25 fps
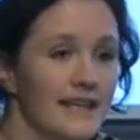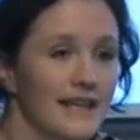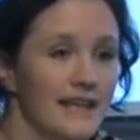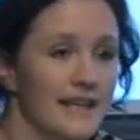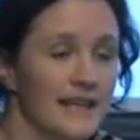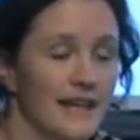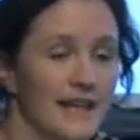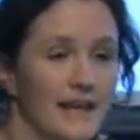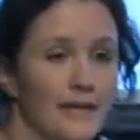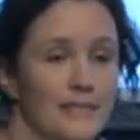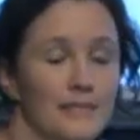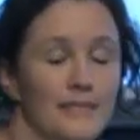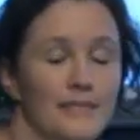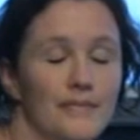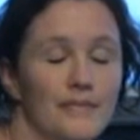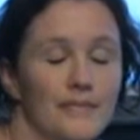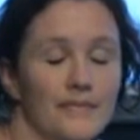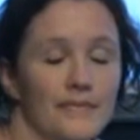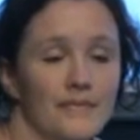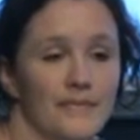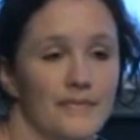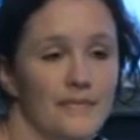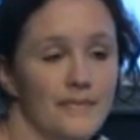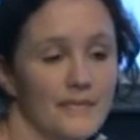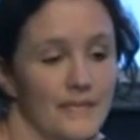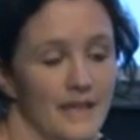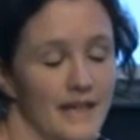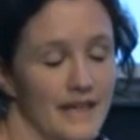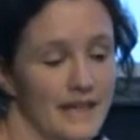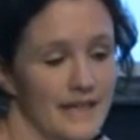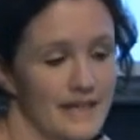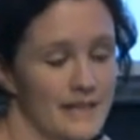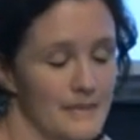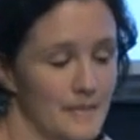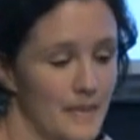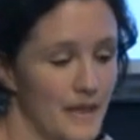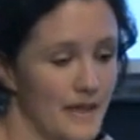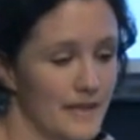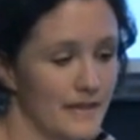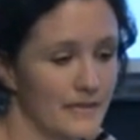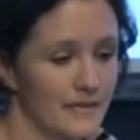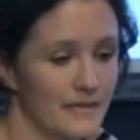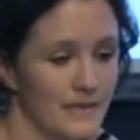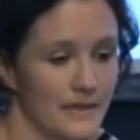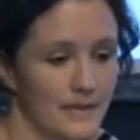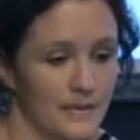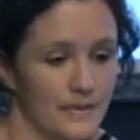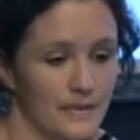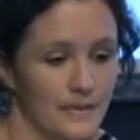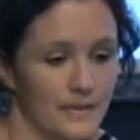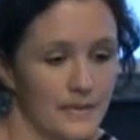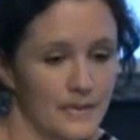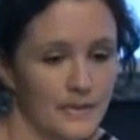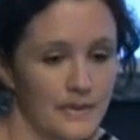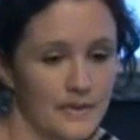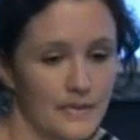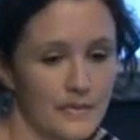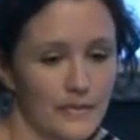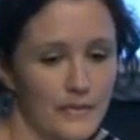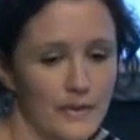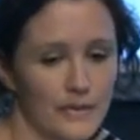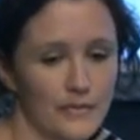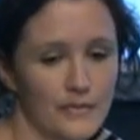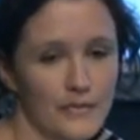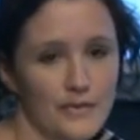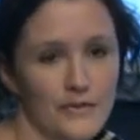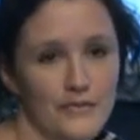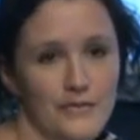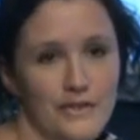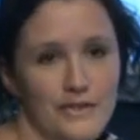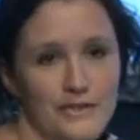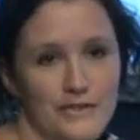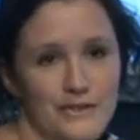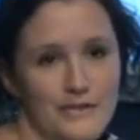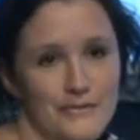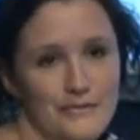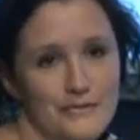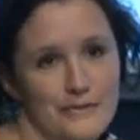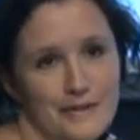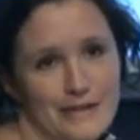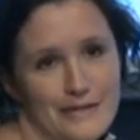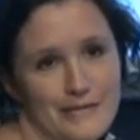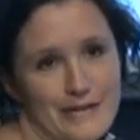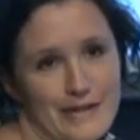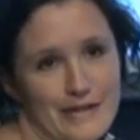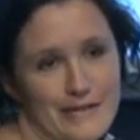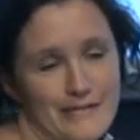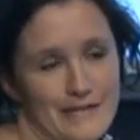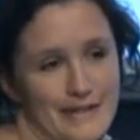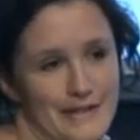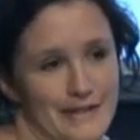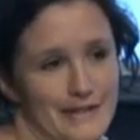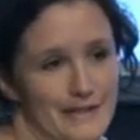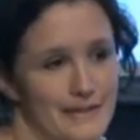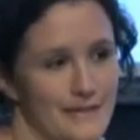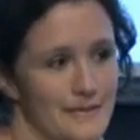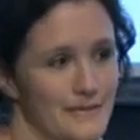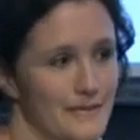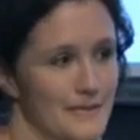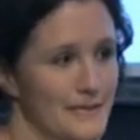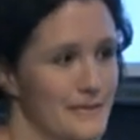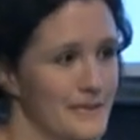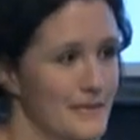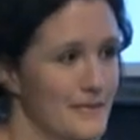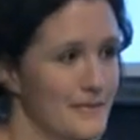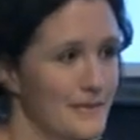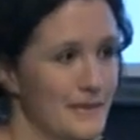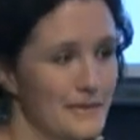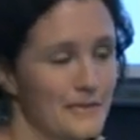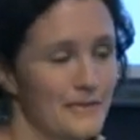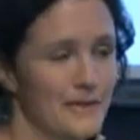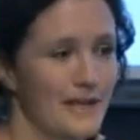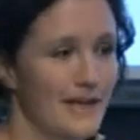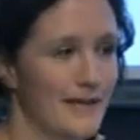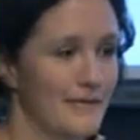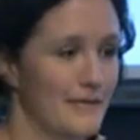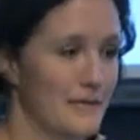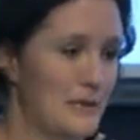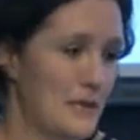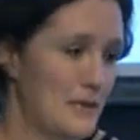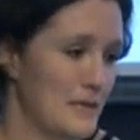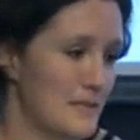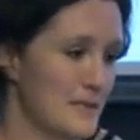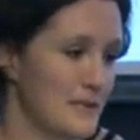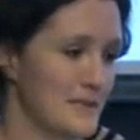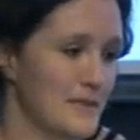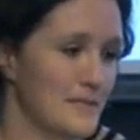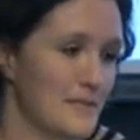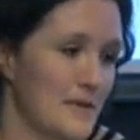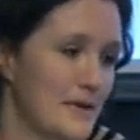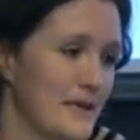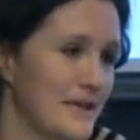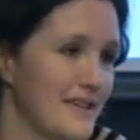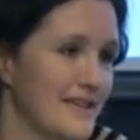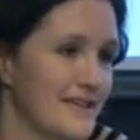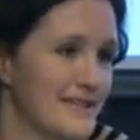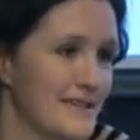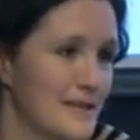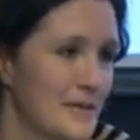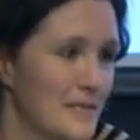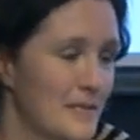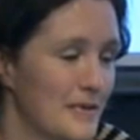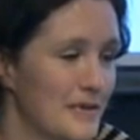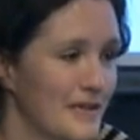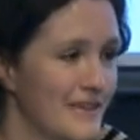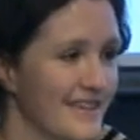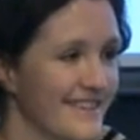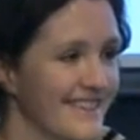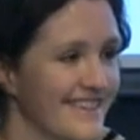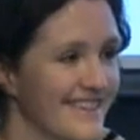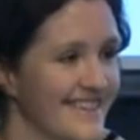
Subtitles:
I guess part of the award and of the vision of one of our funders was that we would have a Hermannsburg in Shepparton,